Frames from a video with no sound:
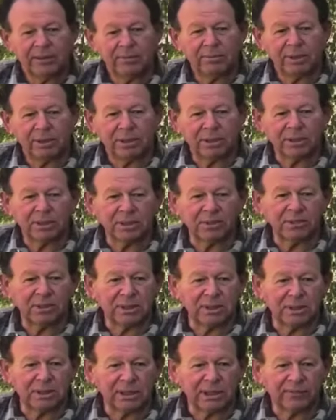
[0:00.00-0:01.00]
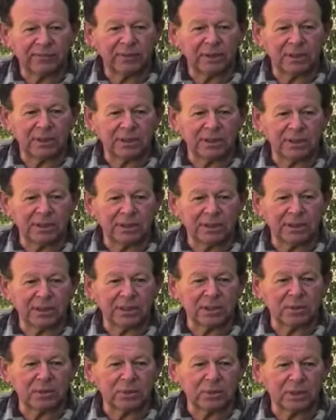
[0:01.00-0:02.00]
Because immediately after the 6
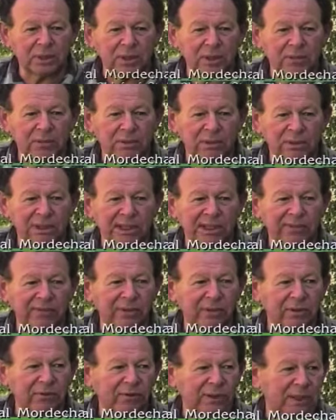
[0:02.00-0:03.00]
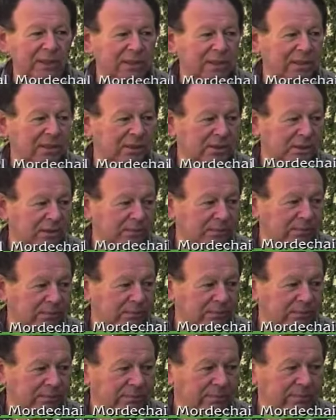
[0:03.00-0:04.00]
Days War, I was governor of Gaza Strip,
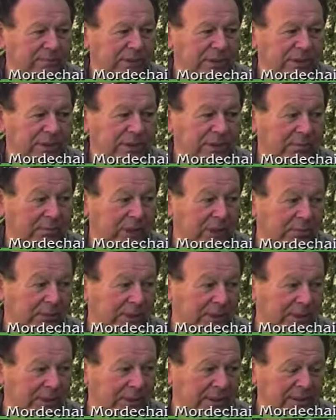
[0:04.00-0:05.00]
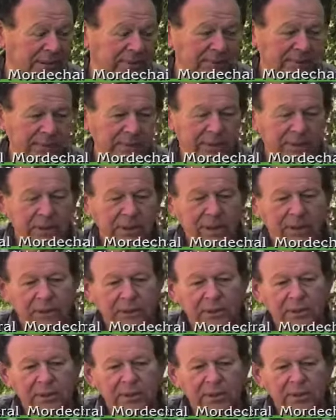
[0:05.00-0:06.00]
extremely busy,
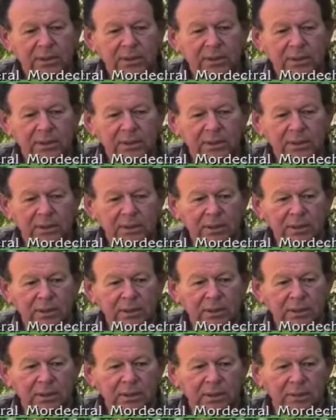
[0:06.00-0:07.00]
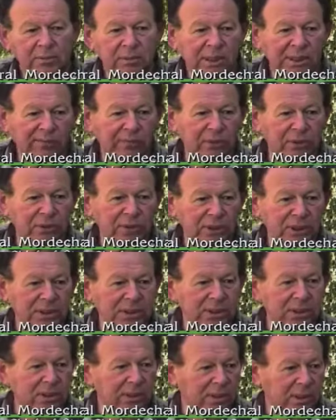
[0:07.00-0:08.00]
above all
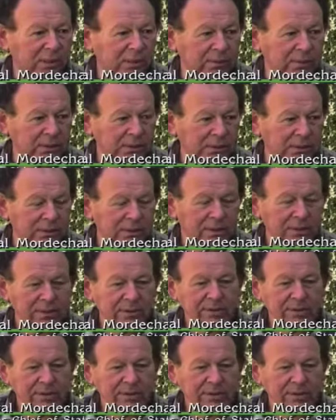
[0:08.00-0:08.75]
chasing terrorists.